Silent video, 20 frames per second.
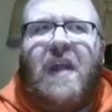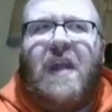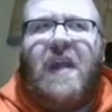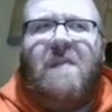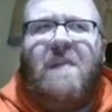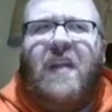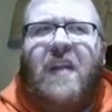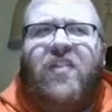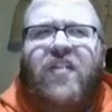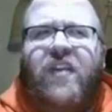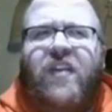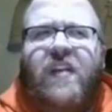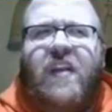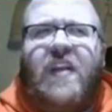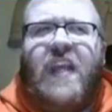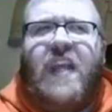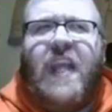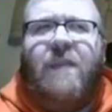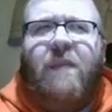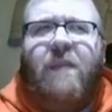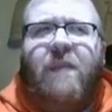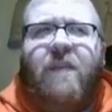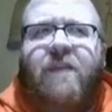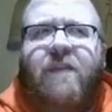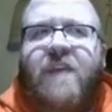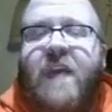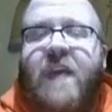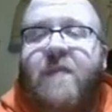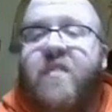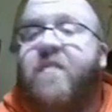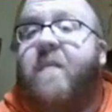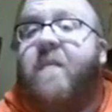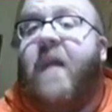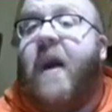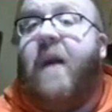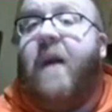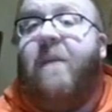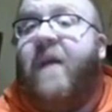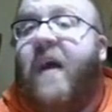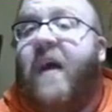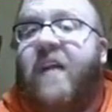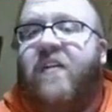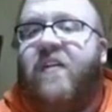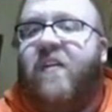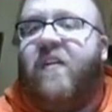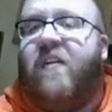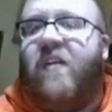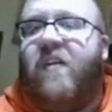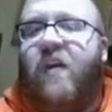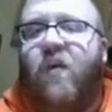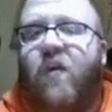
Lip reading: and I mentioned the name of a famous mob actor.